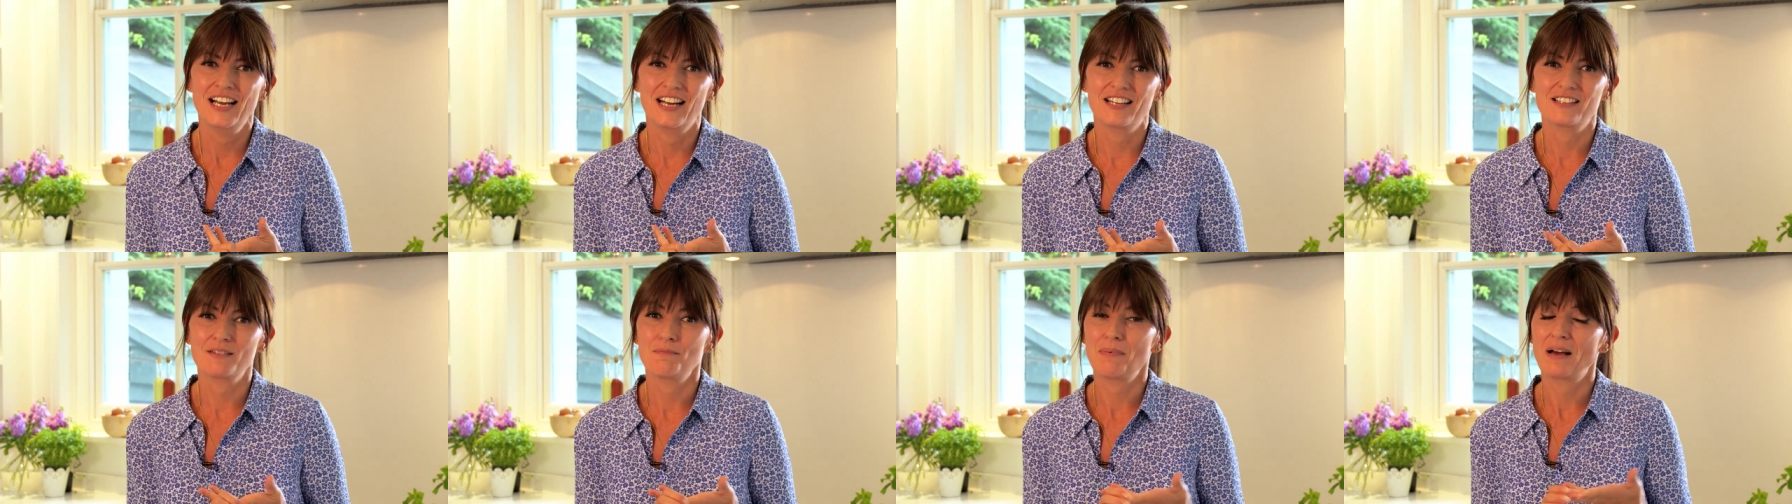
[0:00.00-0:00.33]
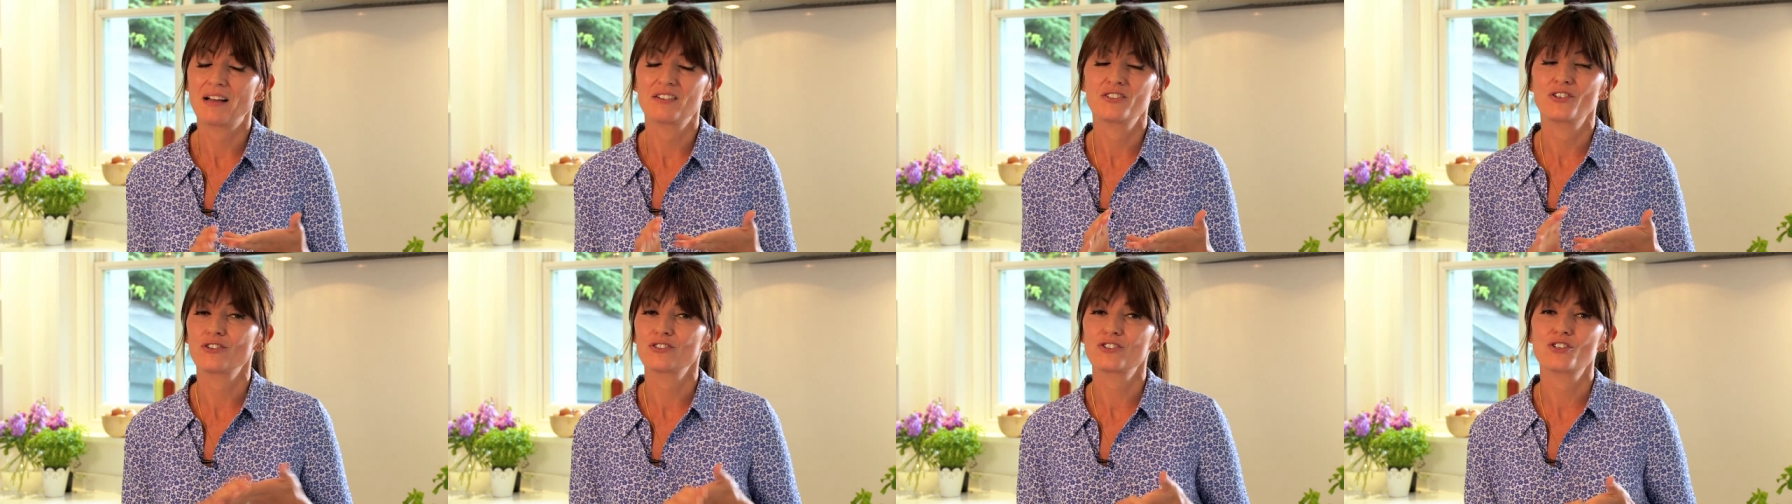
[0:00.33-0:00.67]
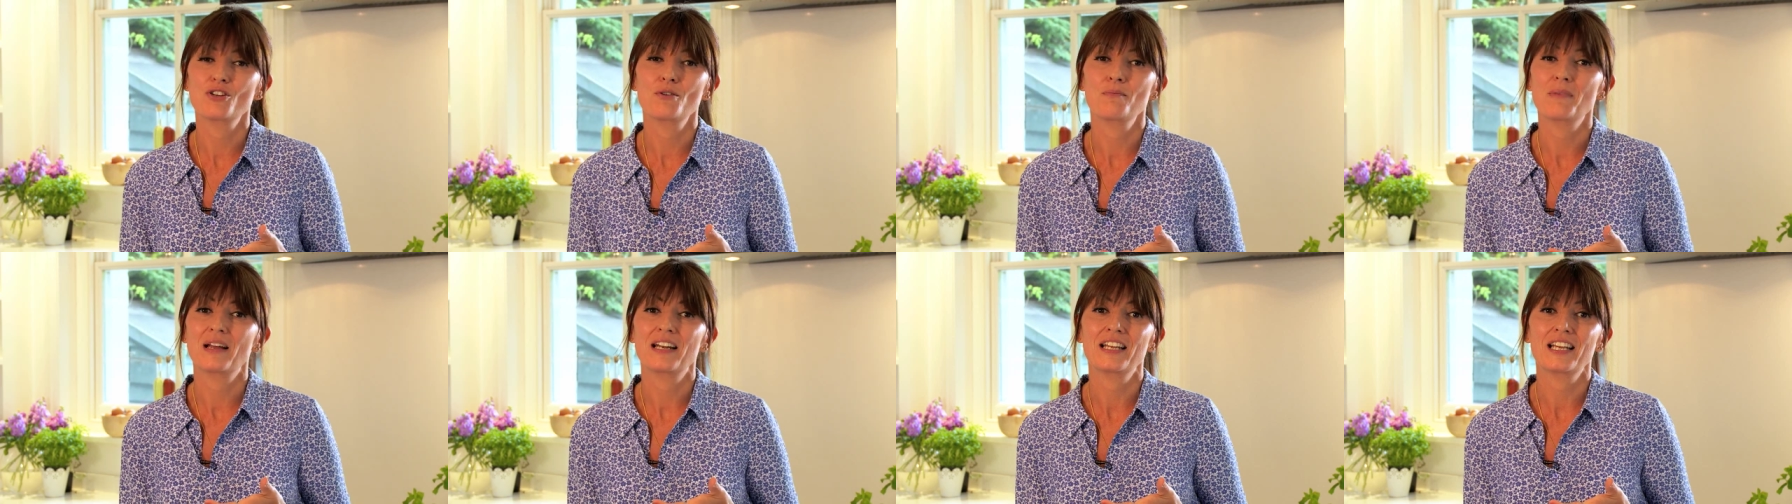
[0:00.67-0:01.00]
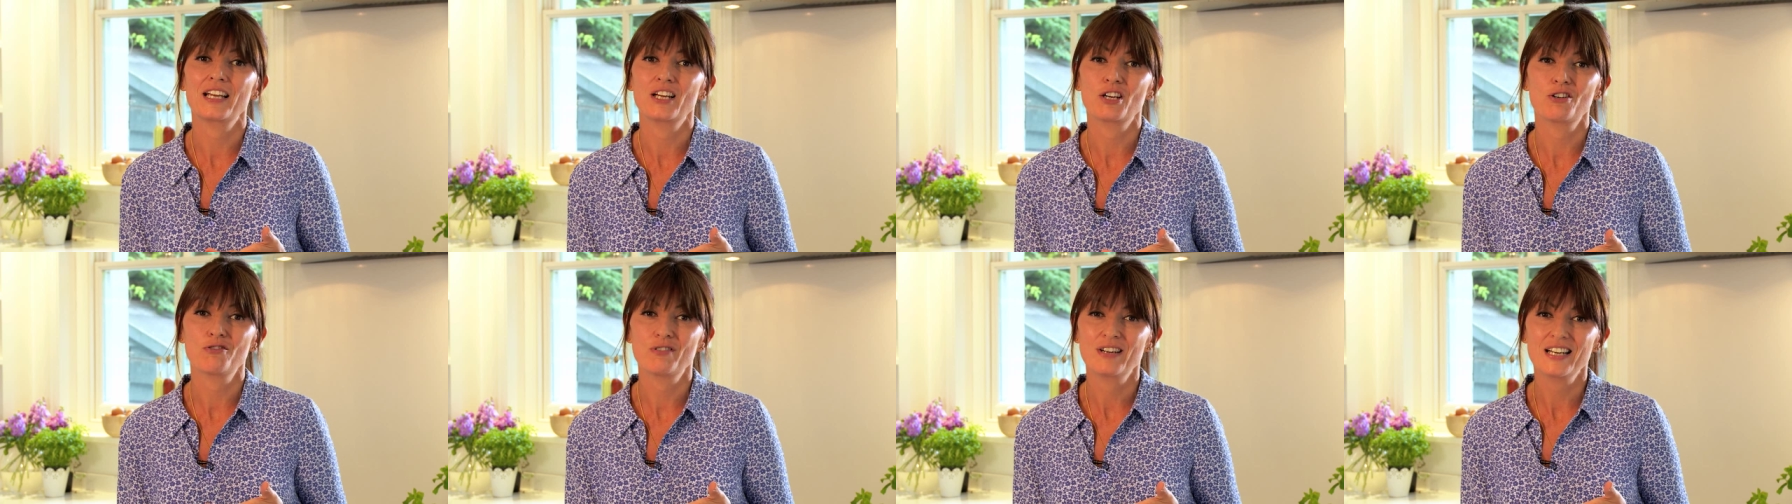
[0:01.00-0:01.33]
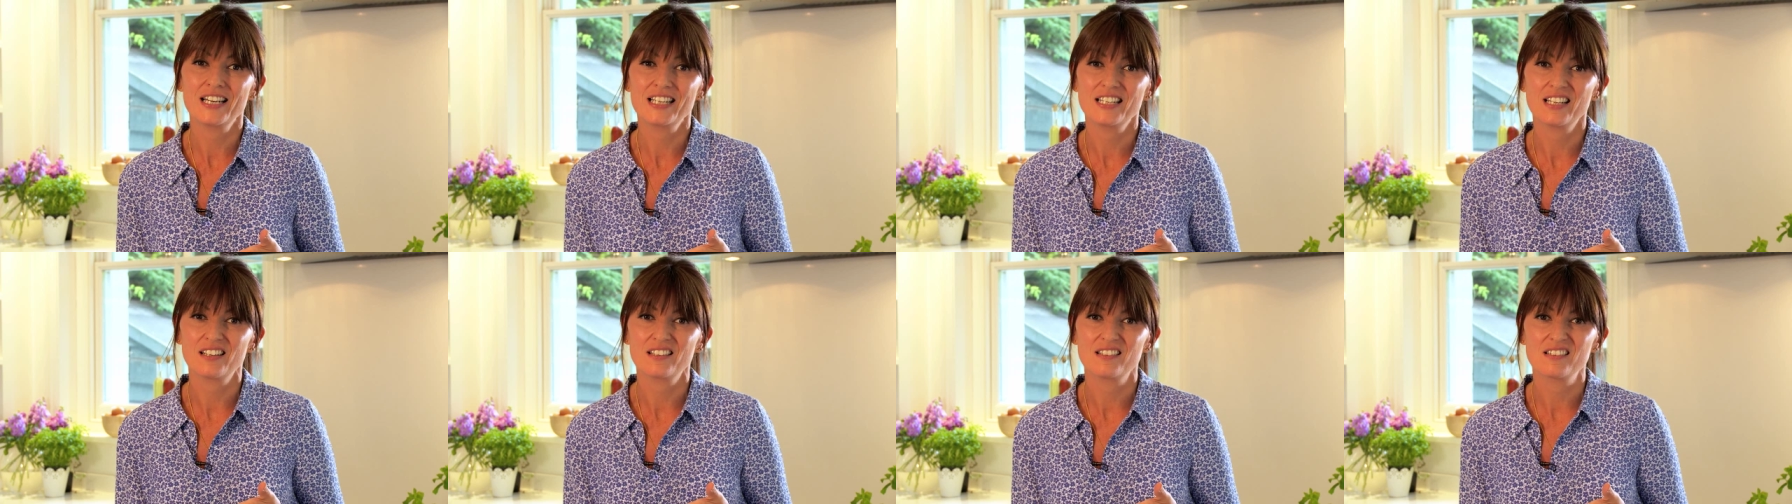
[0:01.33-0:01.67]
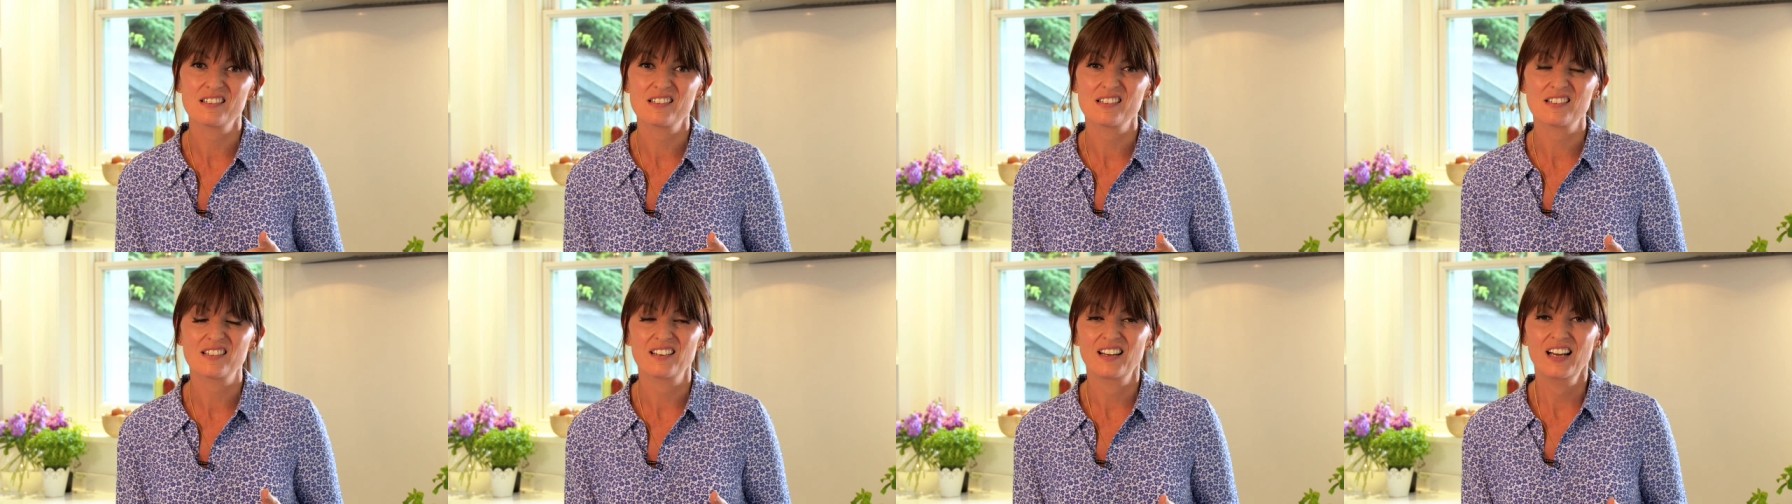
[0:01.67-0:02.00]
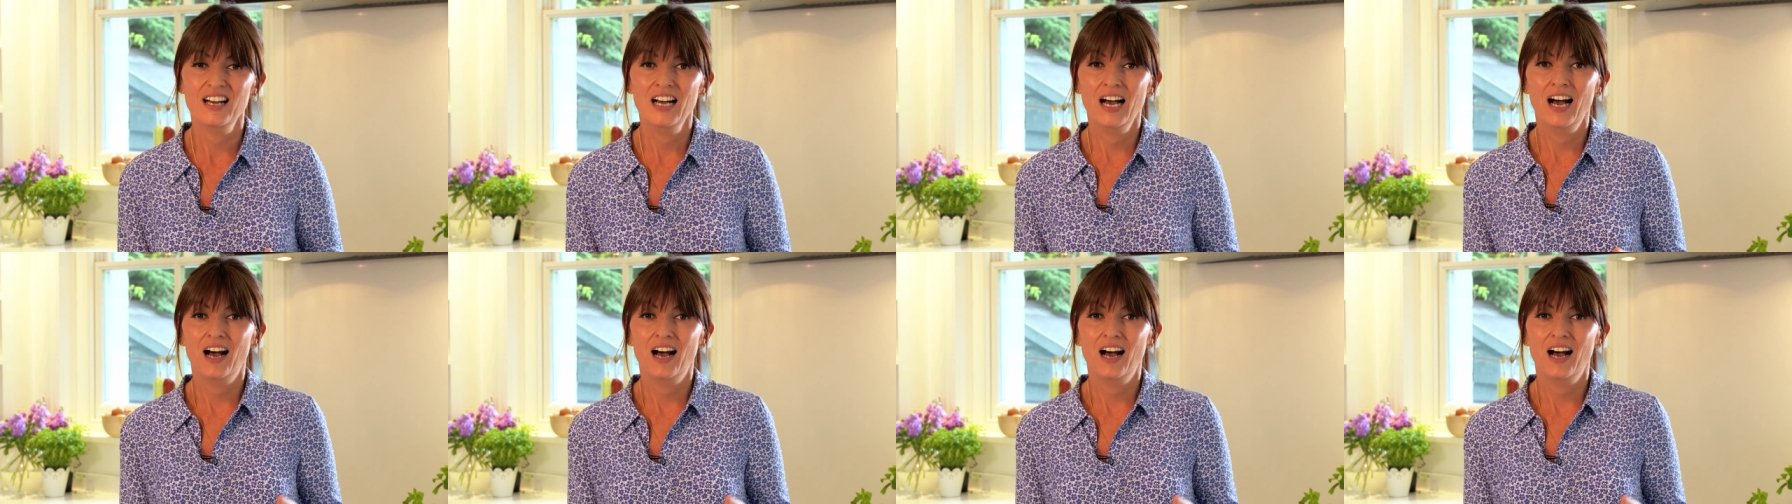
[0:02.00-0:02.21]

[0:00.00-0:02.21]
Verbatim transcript: it's about not too many ingredients.